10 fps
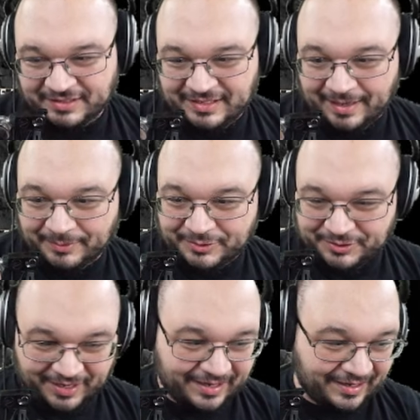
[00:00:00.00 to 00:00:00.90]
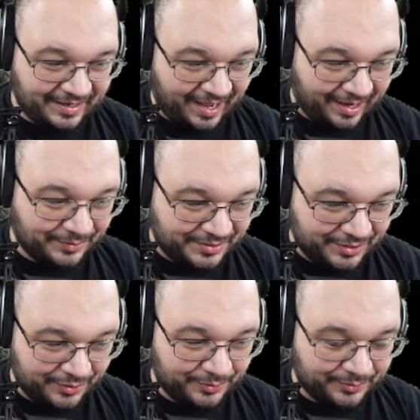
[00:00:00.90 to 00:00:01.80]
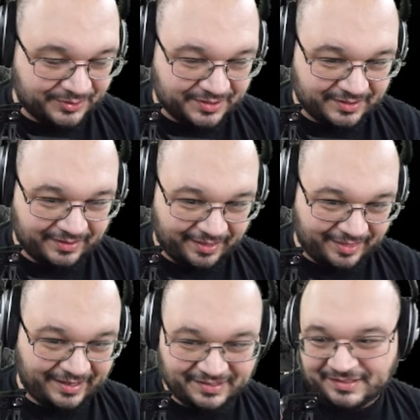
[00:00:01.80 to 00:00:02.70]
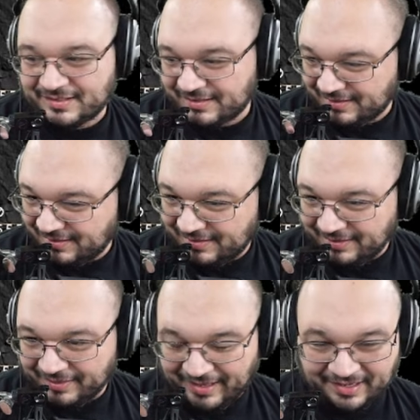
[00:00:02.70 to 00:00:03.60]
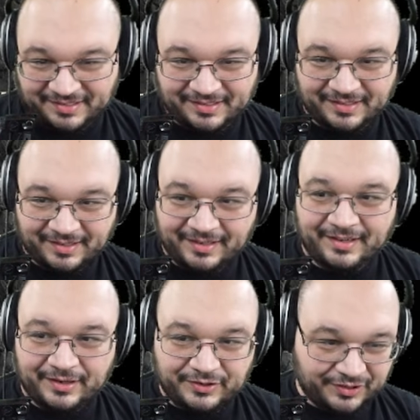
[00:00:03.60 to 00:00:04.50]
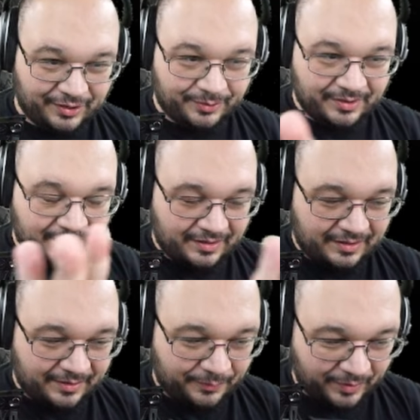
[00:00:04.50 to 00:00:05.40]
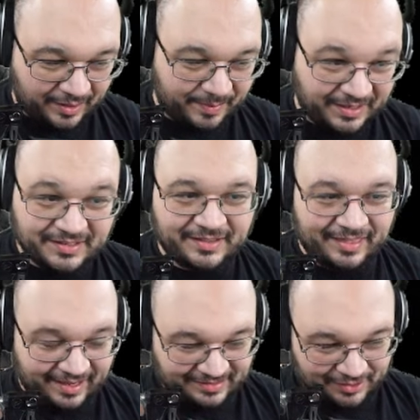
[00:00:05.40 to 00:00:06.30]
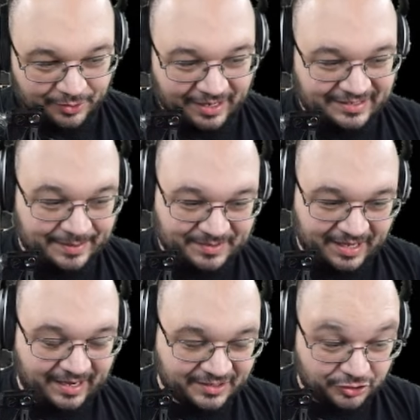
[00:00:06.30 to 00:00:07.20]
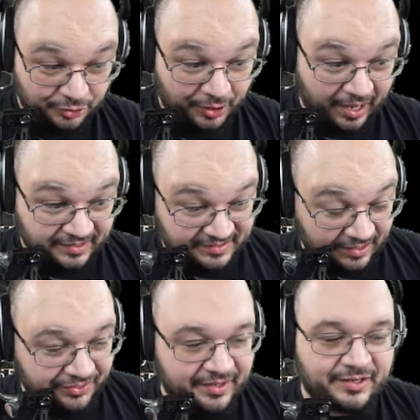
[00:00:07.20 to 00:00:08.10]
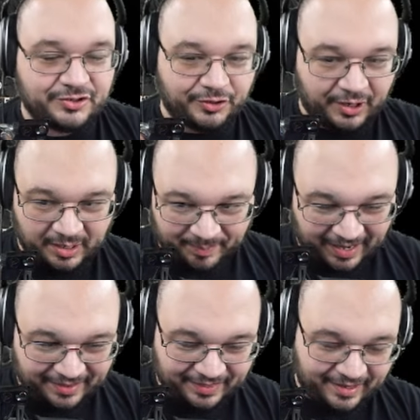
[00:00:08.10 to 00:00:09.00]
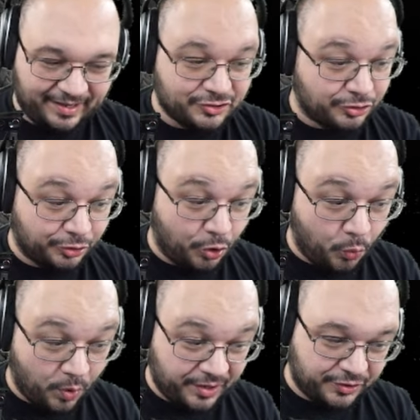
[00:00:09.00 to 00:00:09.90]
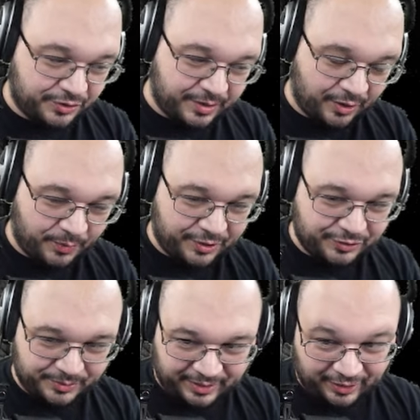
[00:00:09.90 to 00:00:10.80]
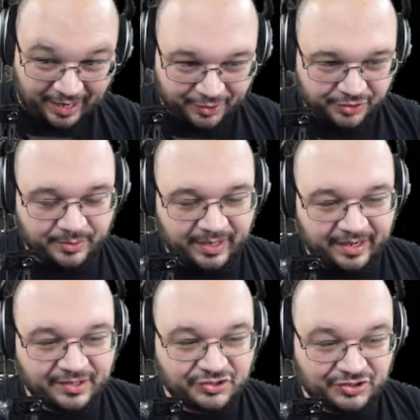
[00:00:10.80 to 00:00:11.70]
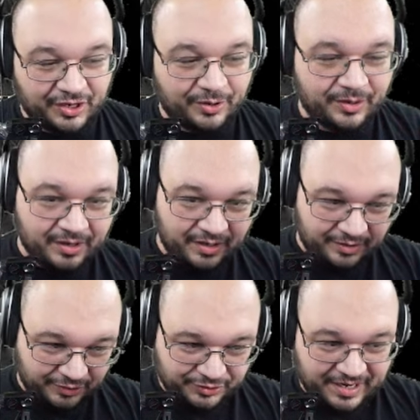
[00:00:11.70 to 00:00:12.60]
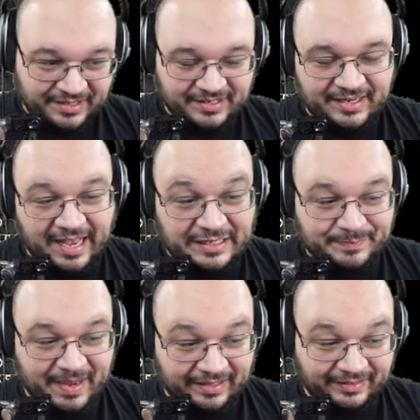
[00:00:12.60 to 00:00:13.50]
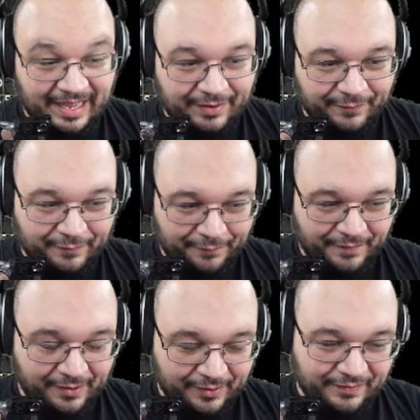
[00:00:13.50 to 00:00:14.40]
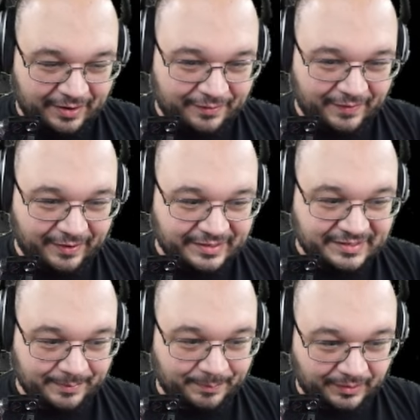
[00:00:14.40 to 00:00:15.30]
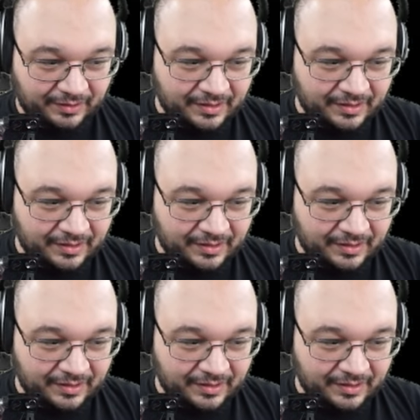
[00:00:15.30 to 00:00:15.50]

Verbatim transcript: Diablo trade and how to use this, this. So one of the biggest things that you guys keep saying is you don't know how to sell things. You don't know how to buy things. You don't know what you're doing or where you're doing or how you're doing it. So the trade slate has made life very, very, very simple.